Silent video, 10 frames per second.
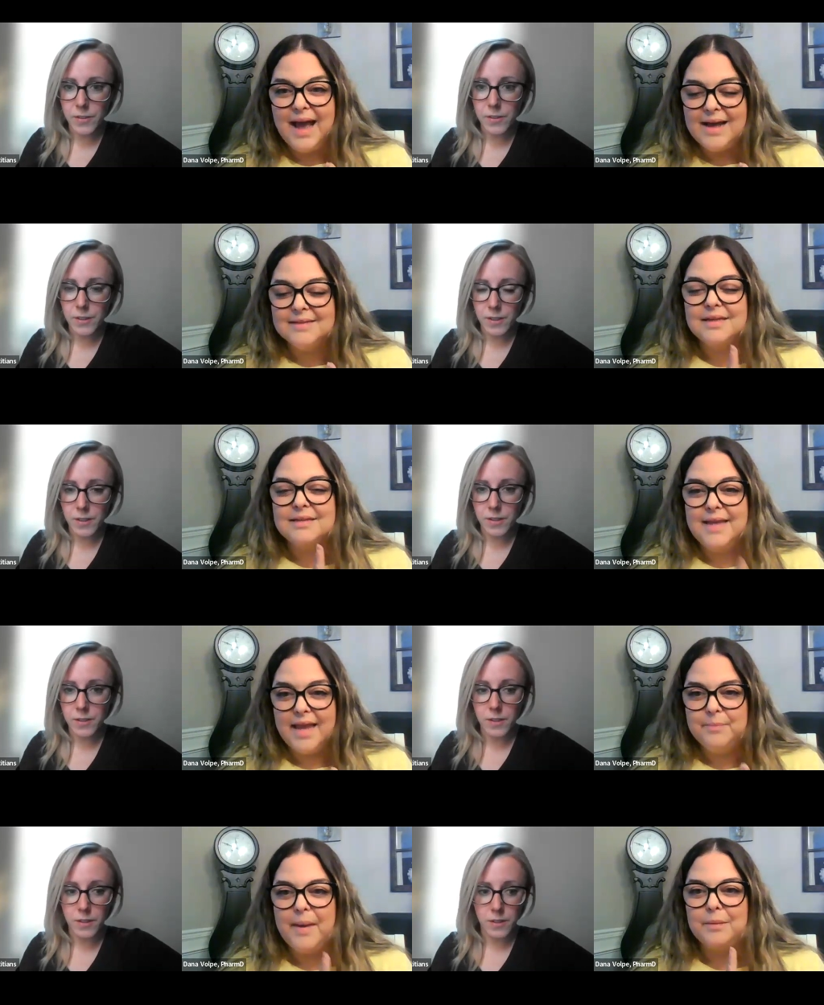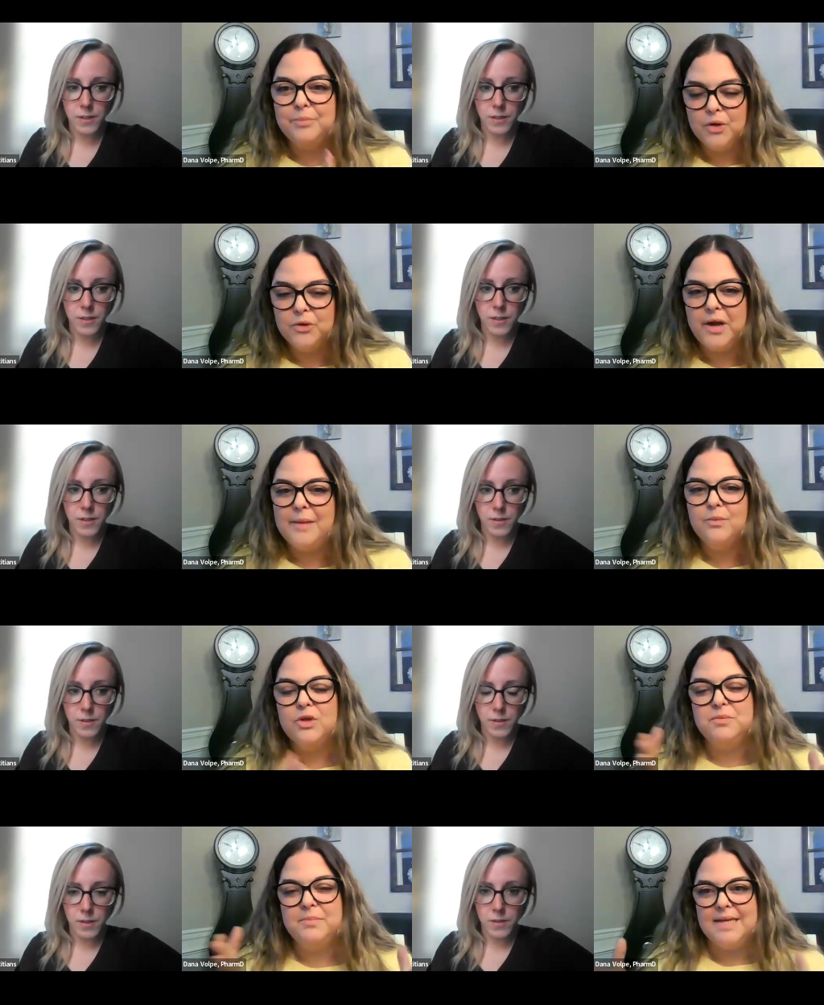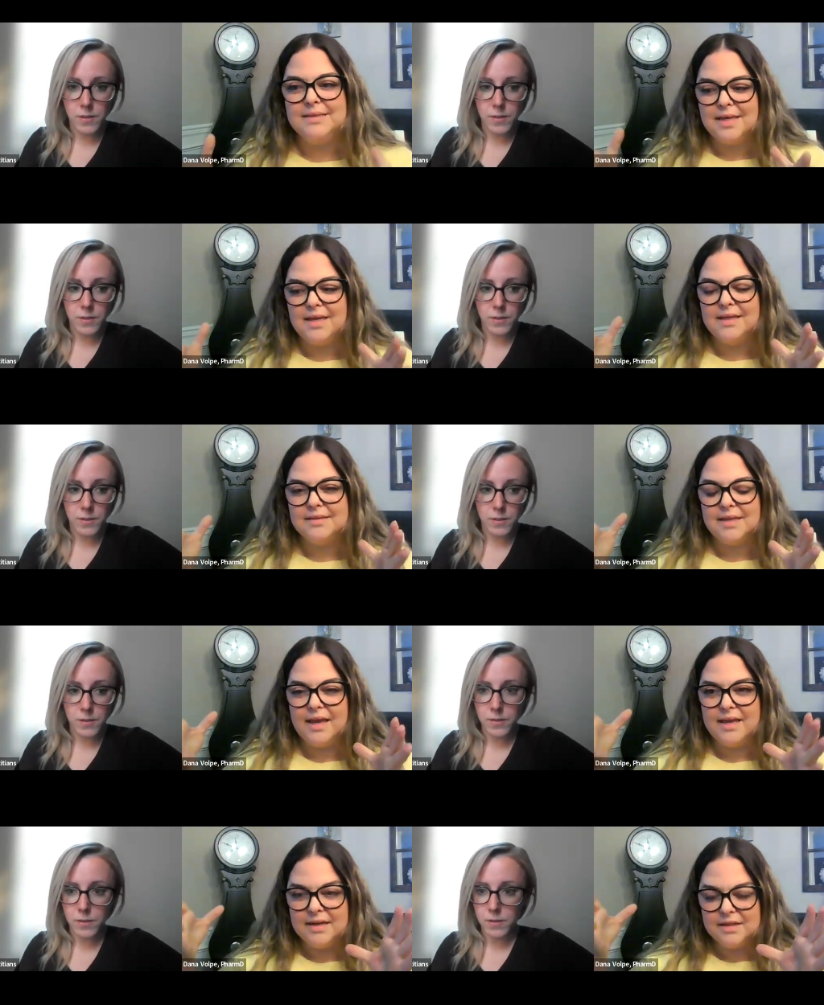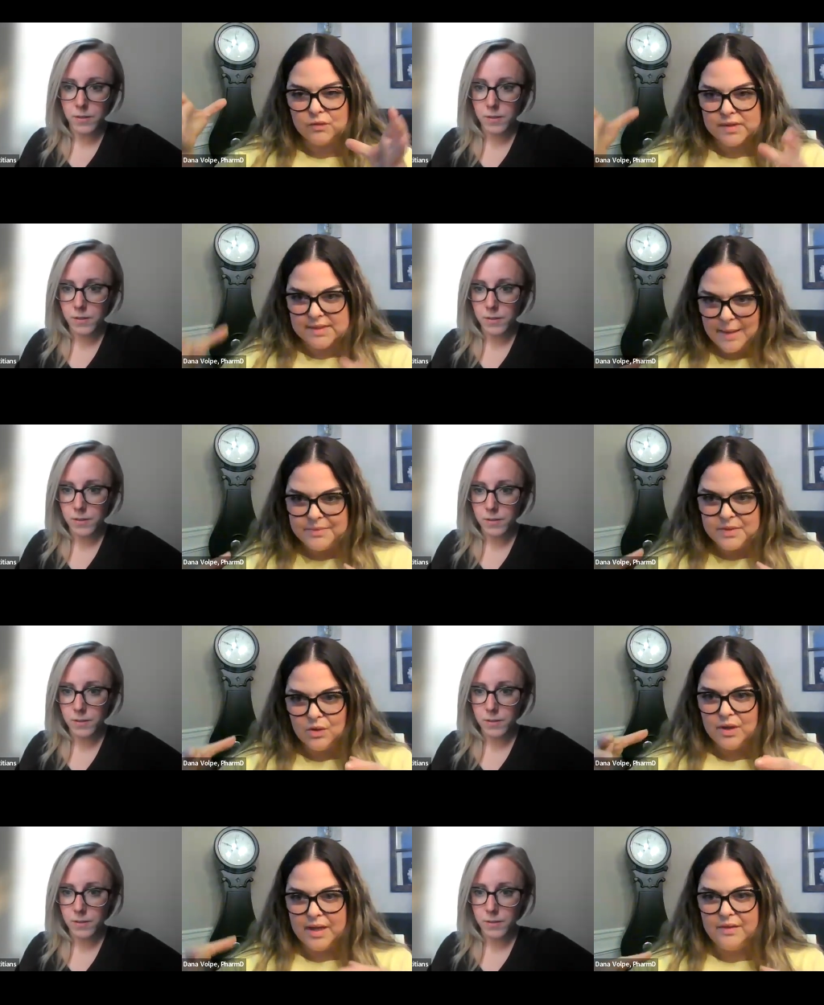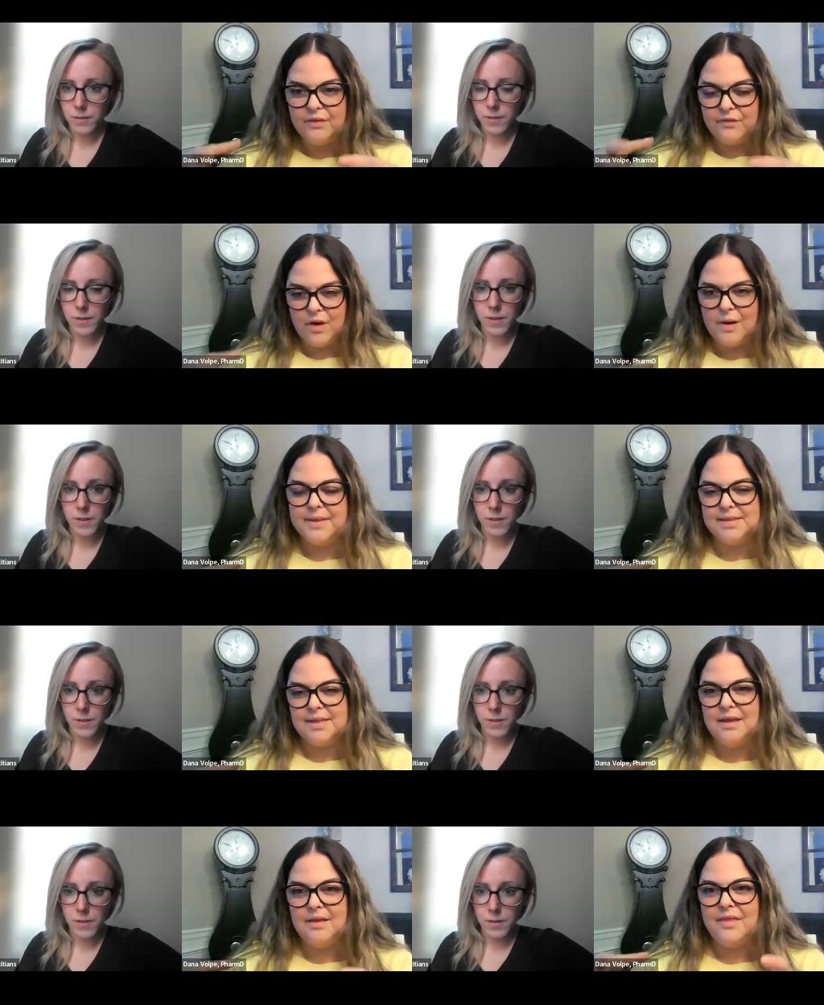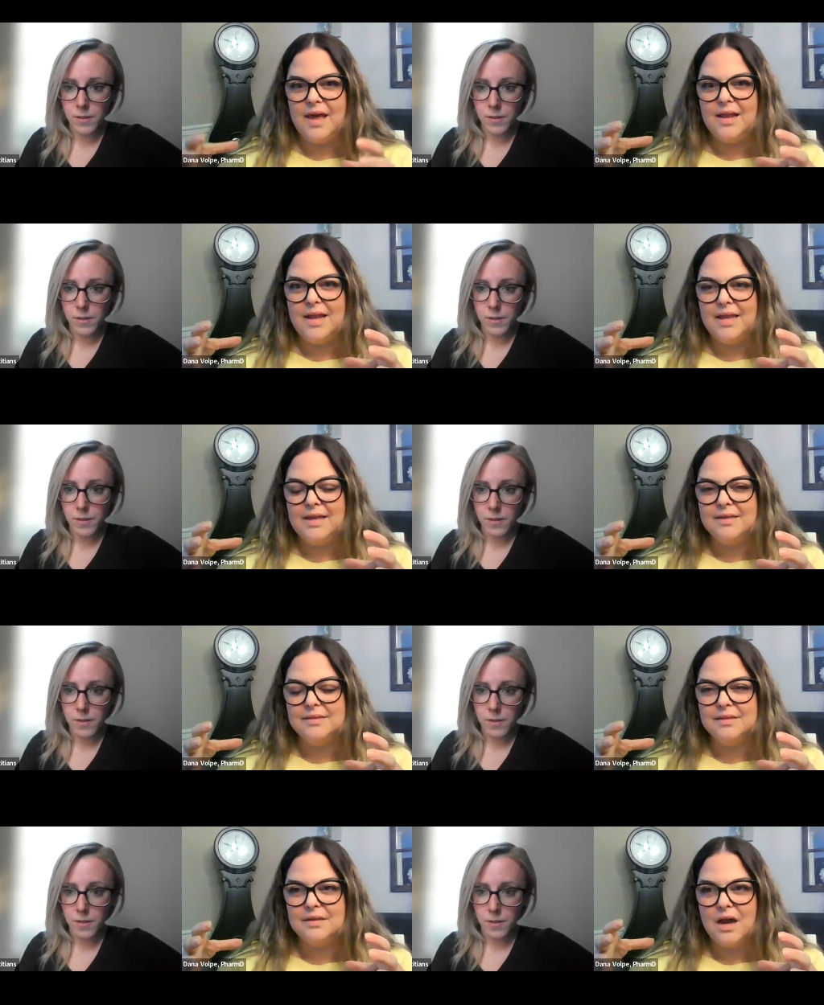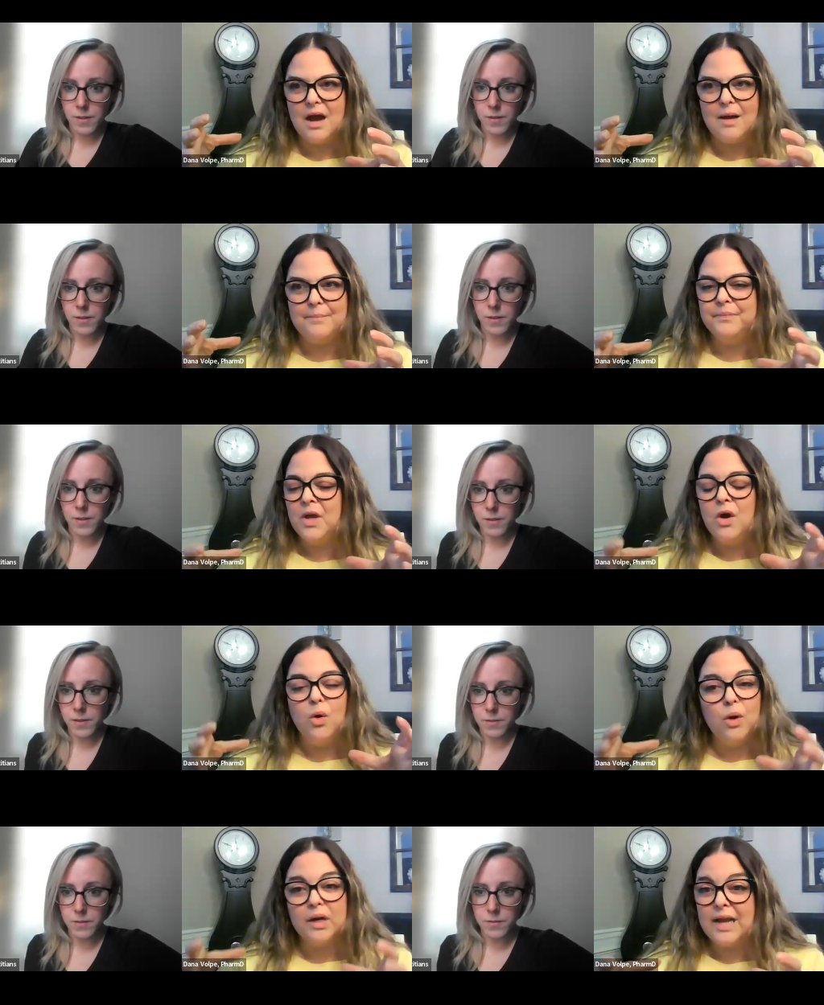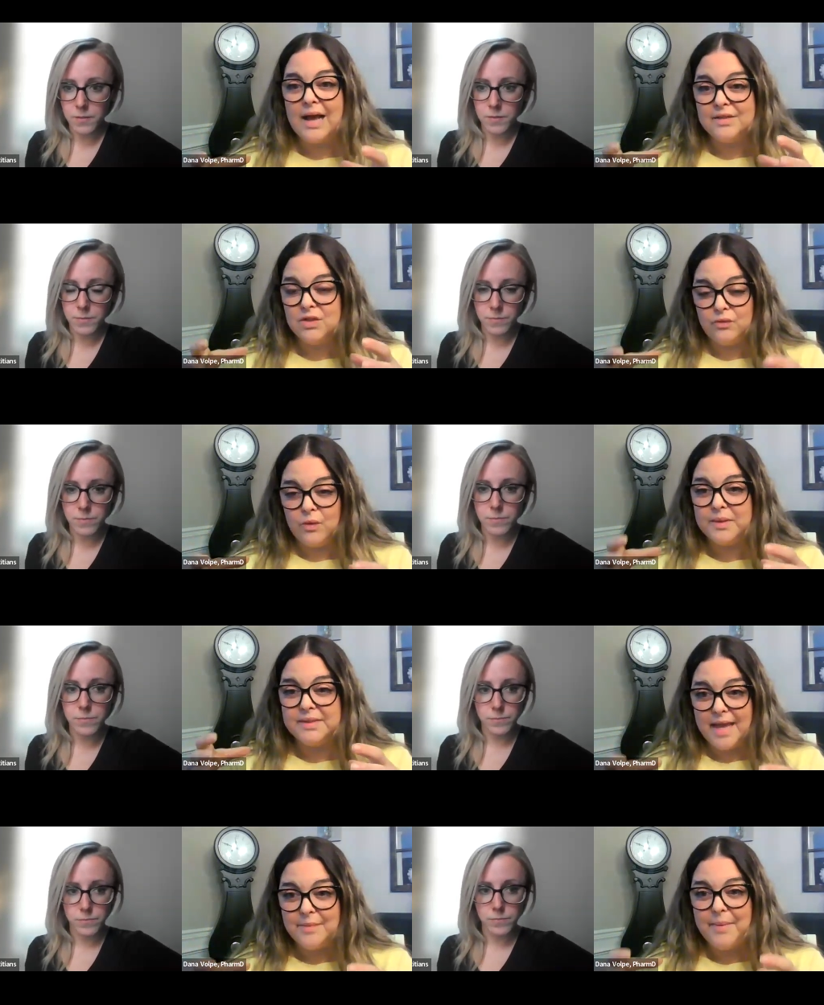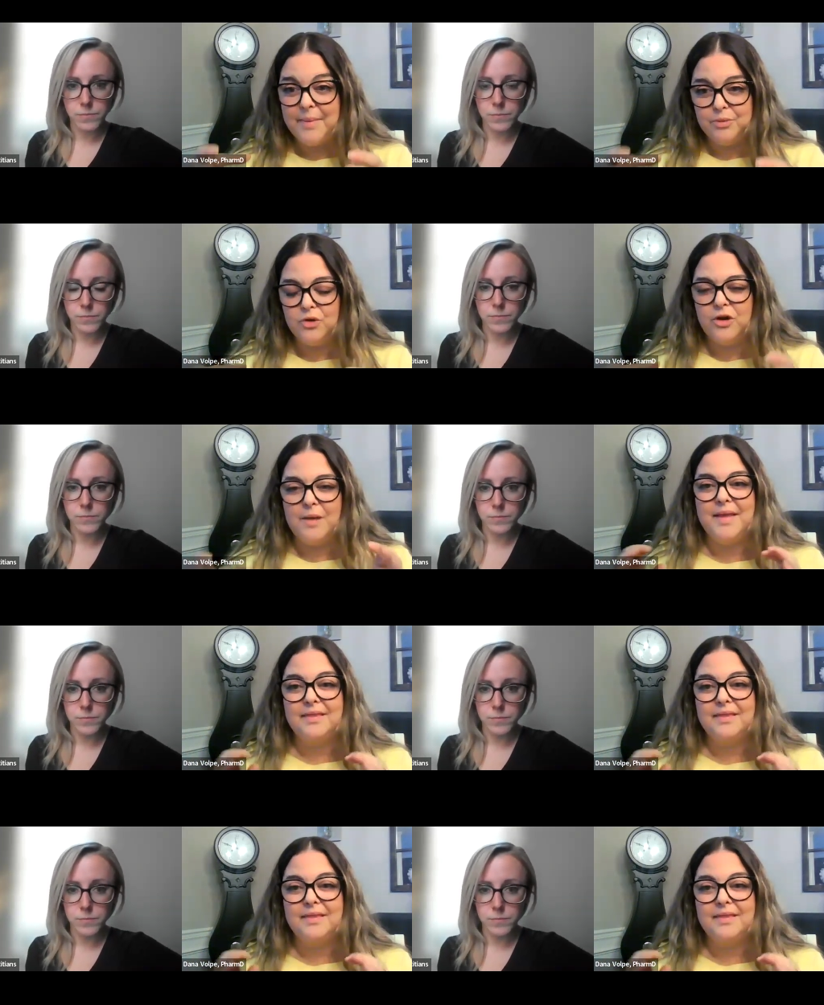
Speaker 1: has a take back program, which means it is it is a receptacle in the pharmacy that is um, organized through a take back program.